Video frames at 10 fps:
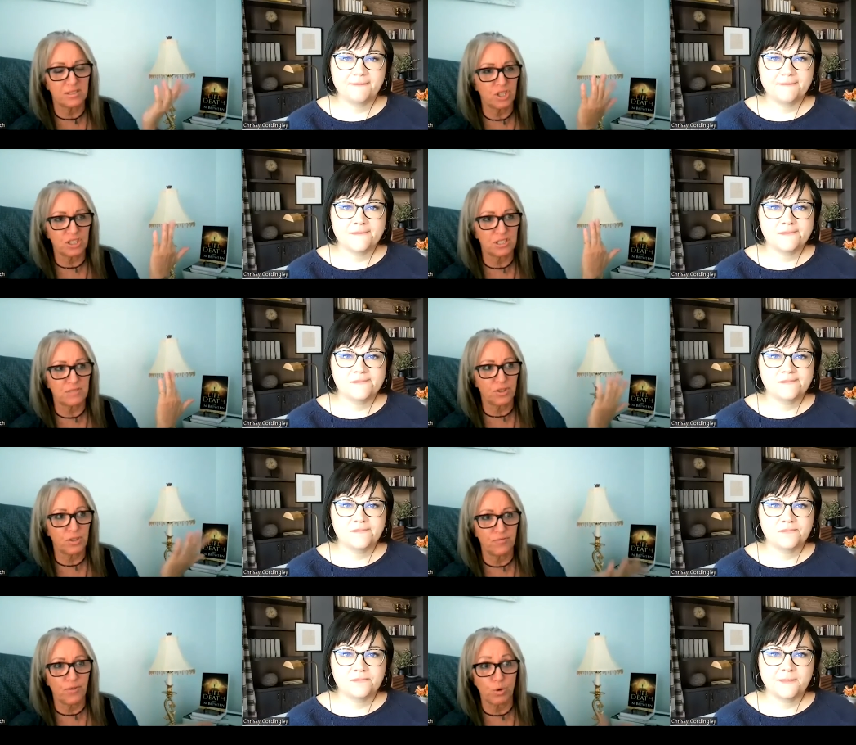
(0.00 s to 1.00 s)
Speaker 1: just
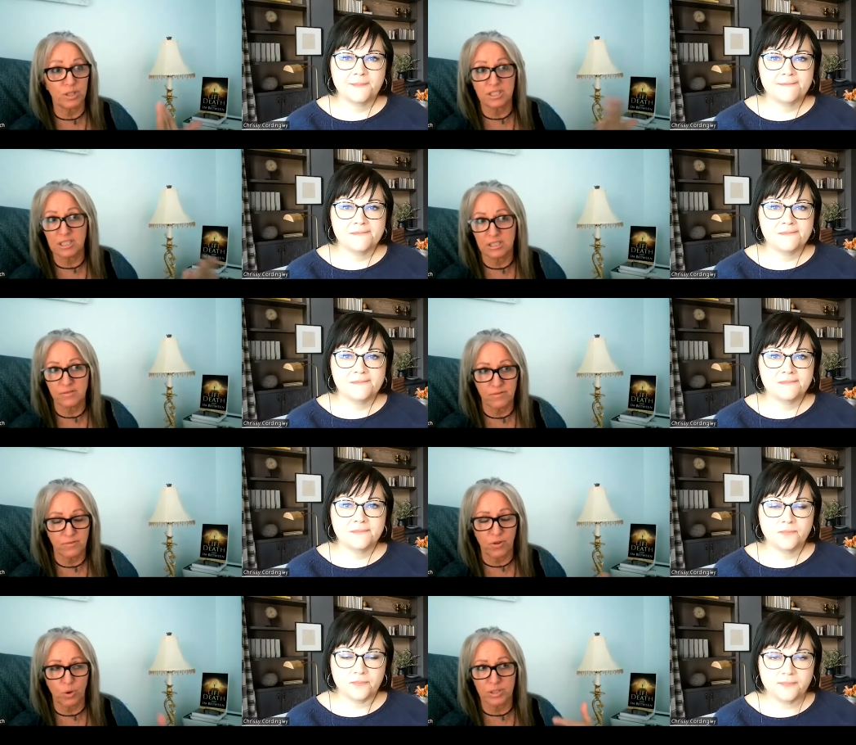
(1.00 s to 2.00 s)
for focus at
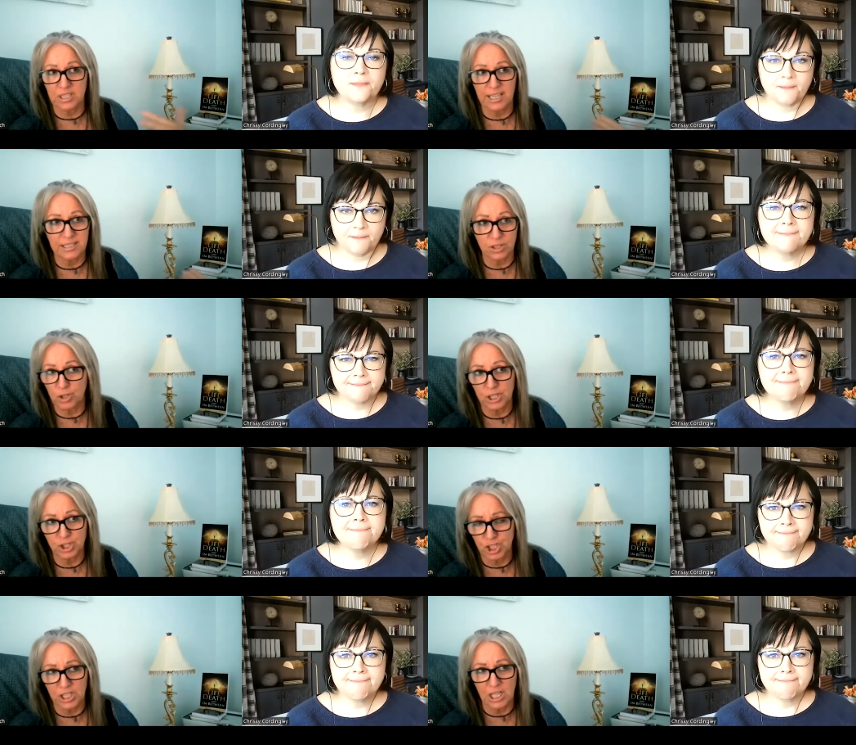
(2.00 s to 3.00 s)
focus,
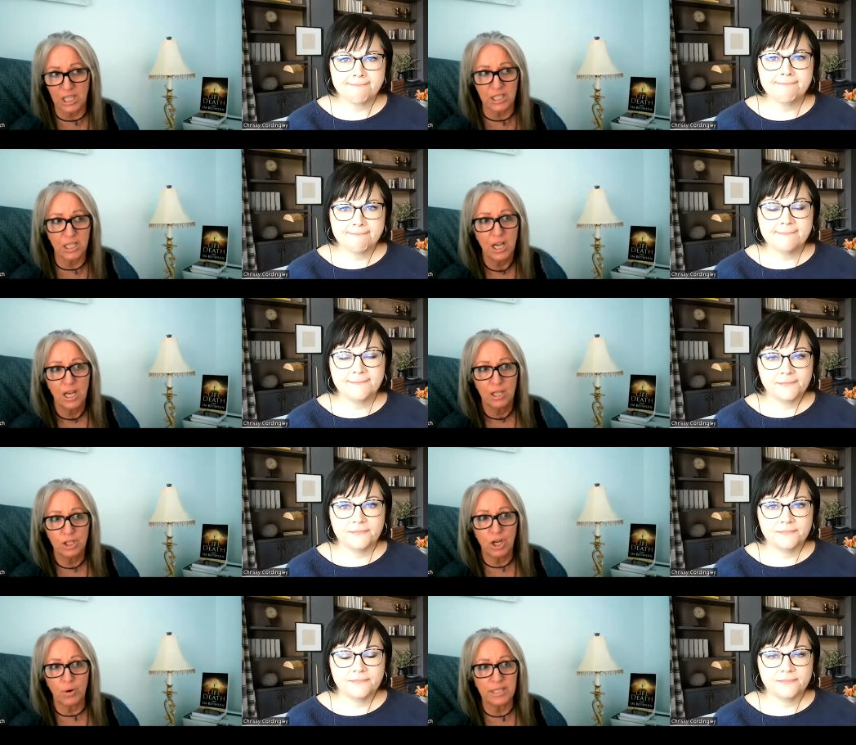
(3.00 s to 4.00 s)
concentration, and,
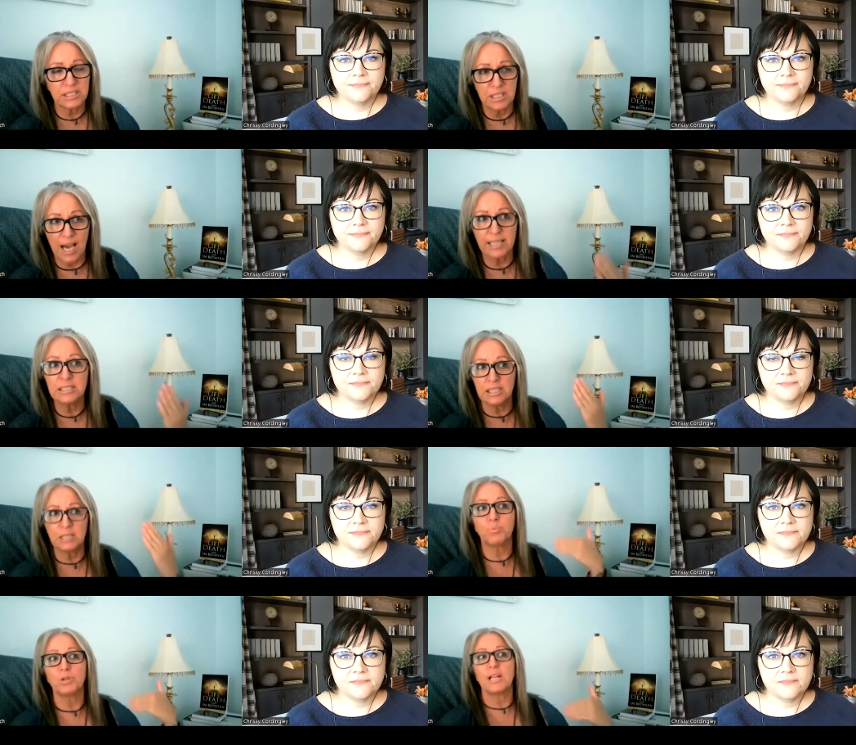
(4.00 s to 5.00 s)
you know, it's not a
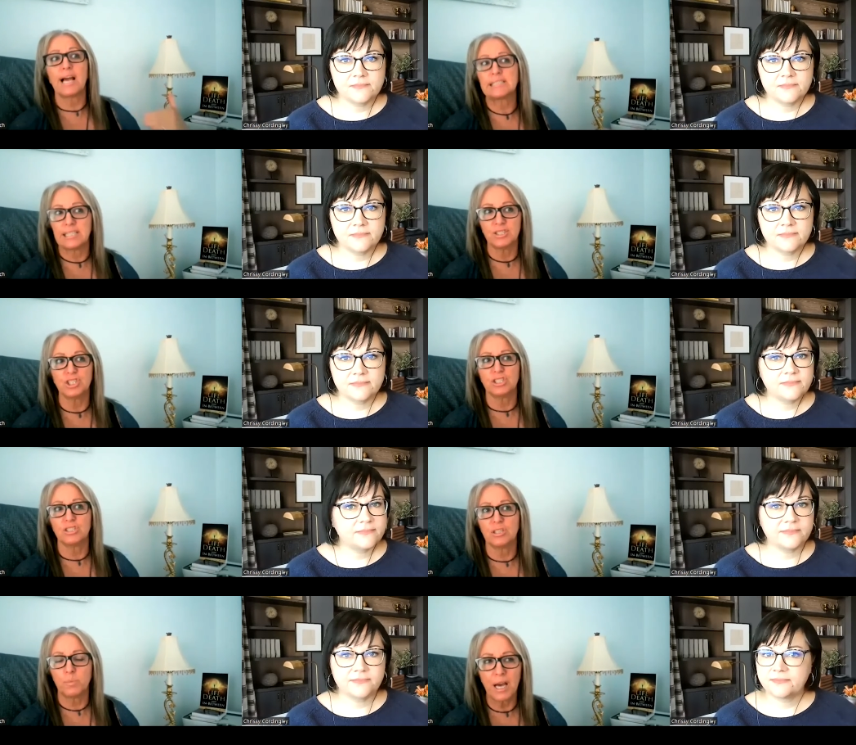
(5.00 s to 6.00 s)
deep relaxation
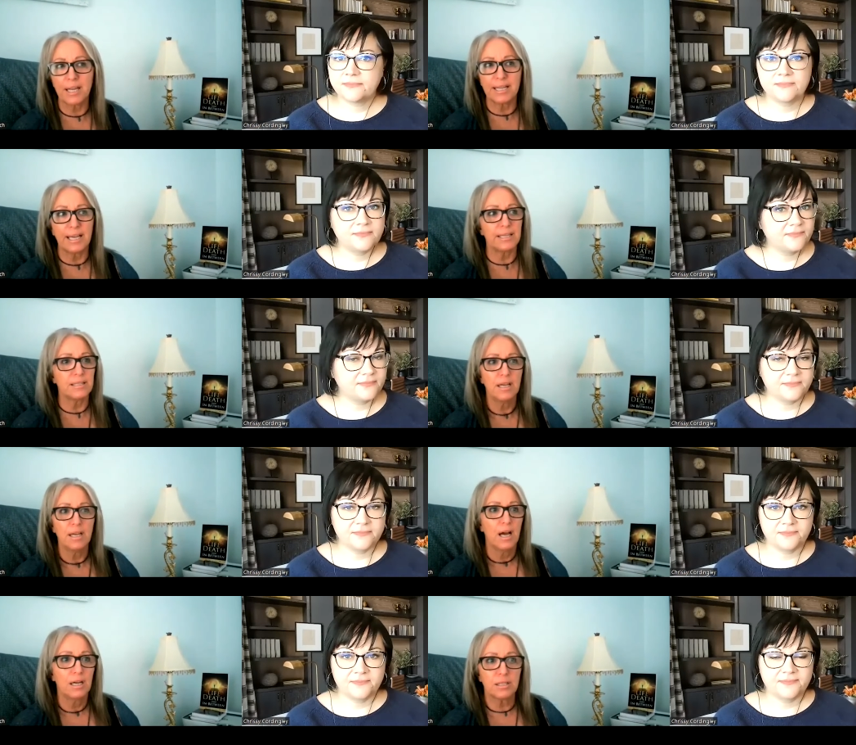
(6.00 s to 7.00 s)
into the body. And
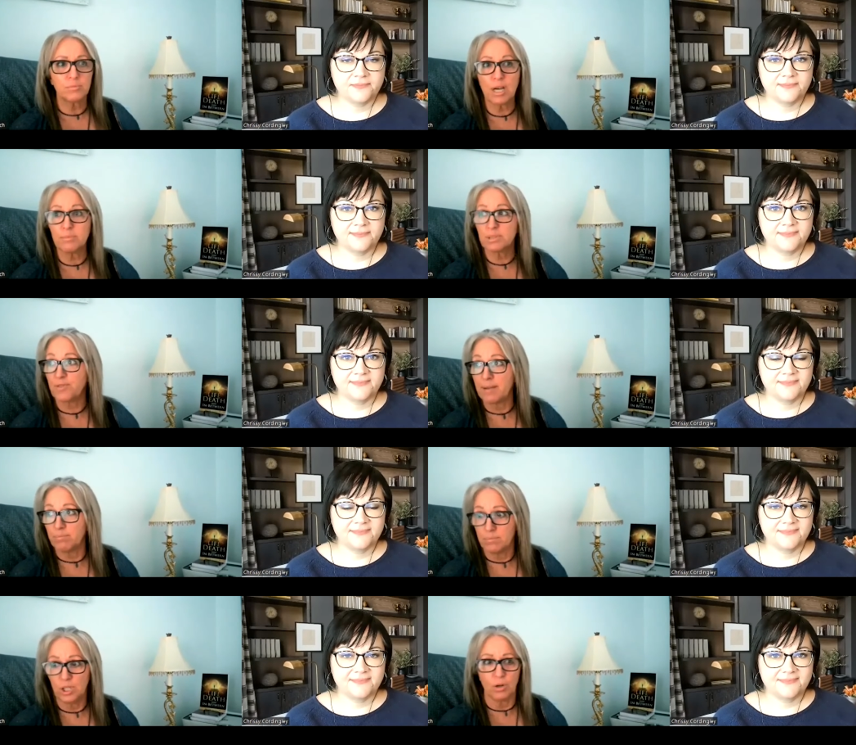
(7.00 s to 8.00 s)
sometimes if
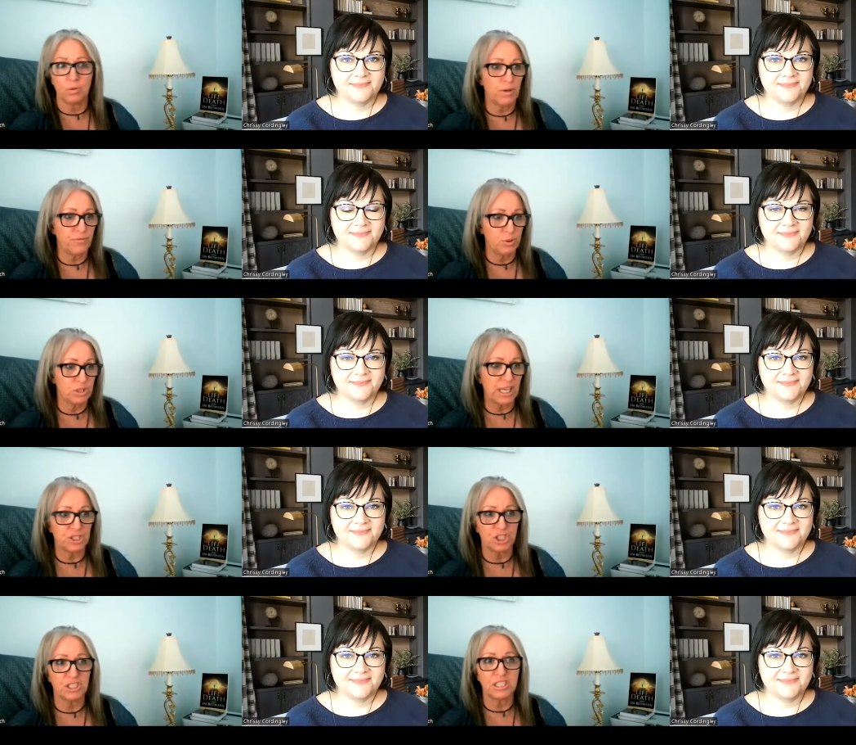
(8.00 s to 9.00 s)
I'm, you know, a few
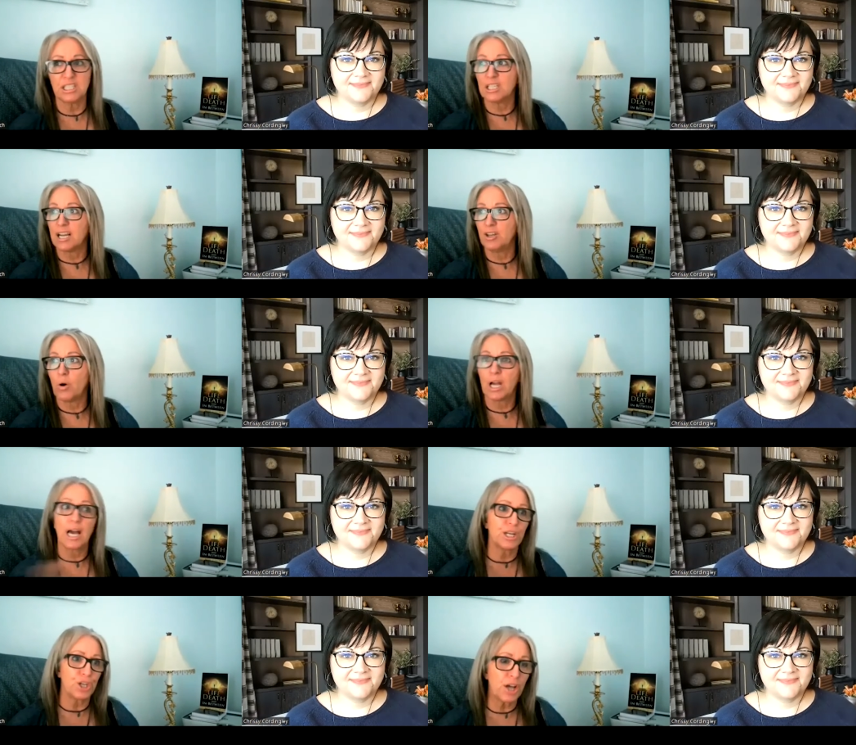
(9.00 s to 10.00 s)
sessions in and I know I
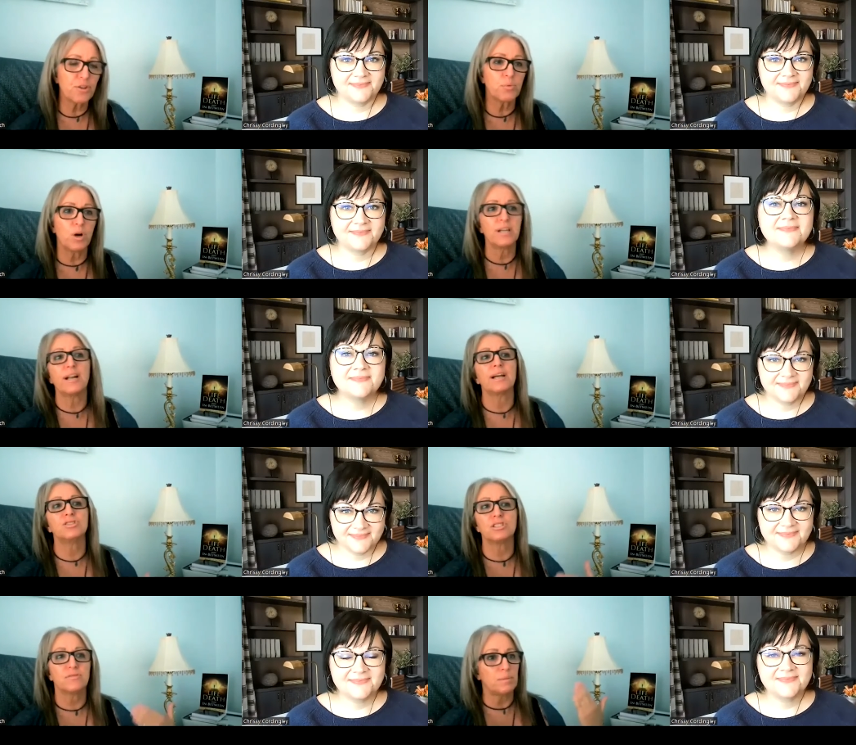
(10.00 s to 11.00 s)
got another one, and
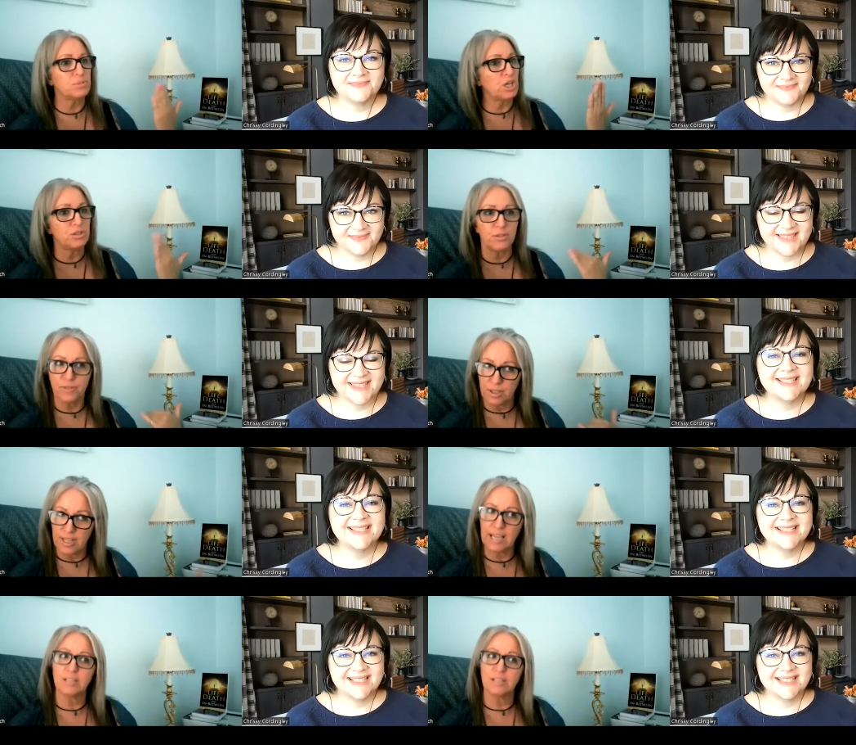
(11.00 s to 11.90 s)
I just, I'm starting to feel that